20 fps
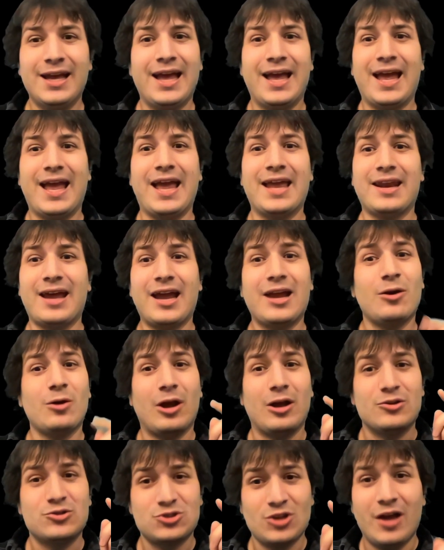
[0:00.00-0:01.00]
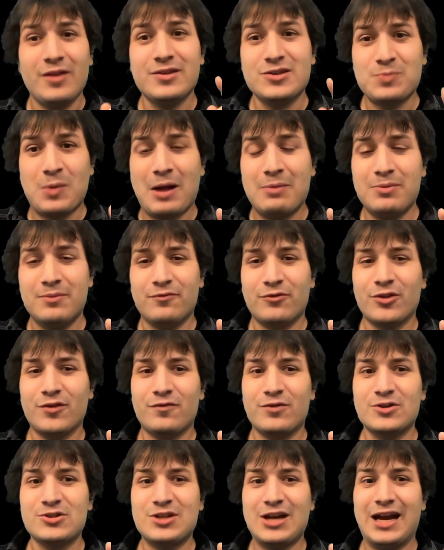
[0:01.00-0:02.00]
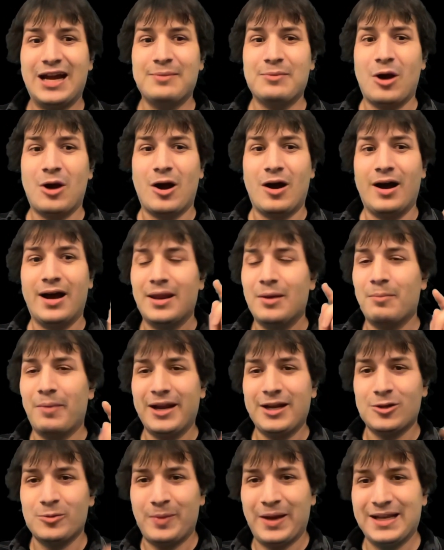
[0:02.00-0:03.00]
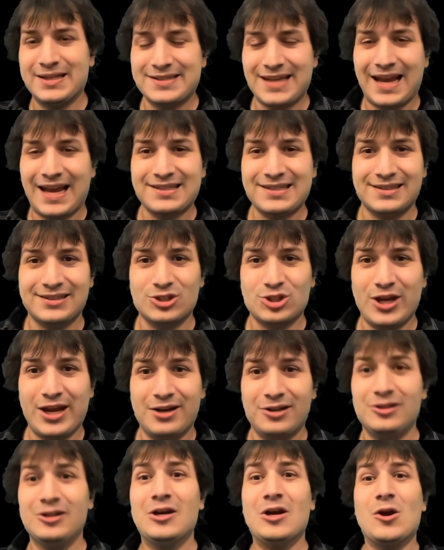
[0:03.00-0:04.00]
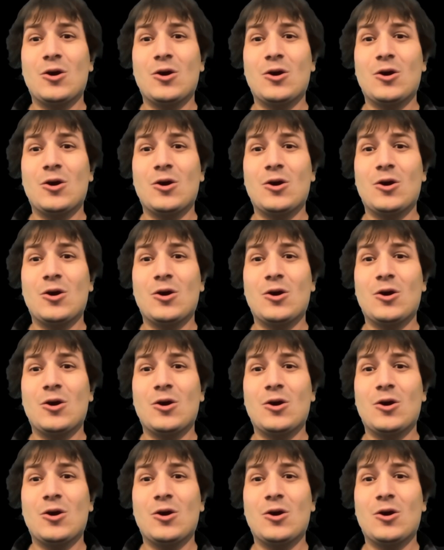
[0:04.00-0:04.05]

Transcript: And I saw this problem for the first time on Michael Penn's excellent channel,